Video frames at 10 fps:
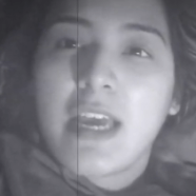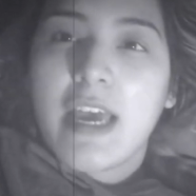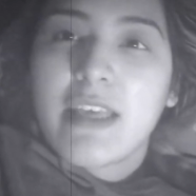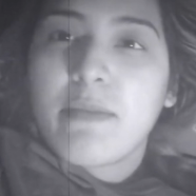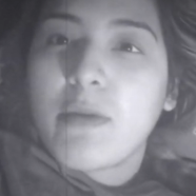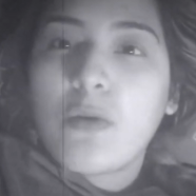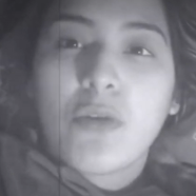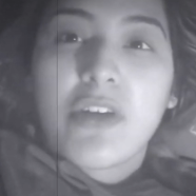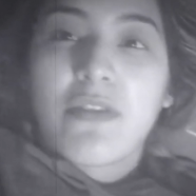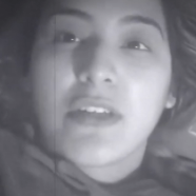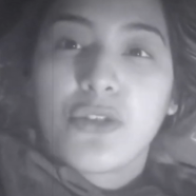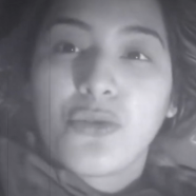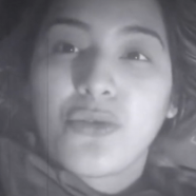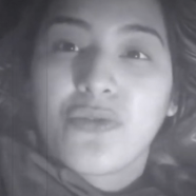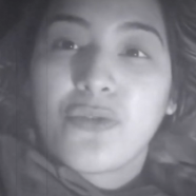and then maybe we'll even
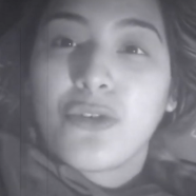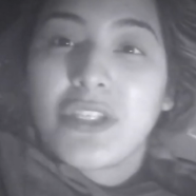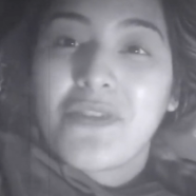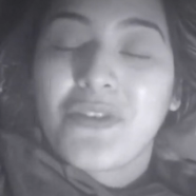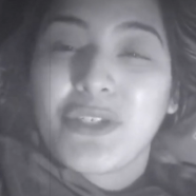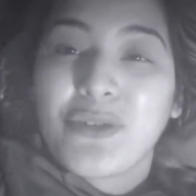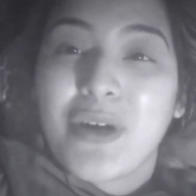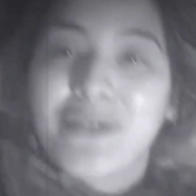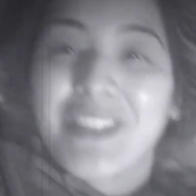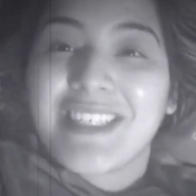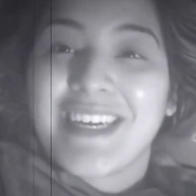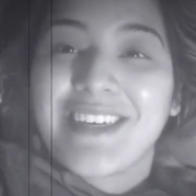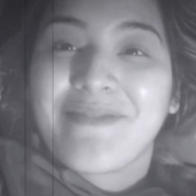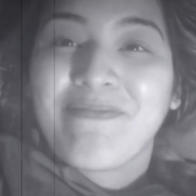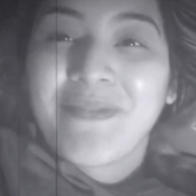do the full 72 hours again.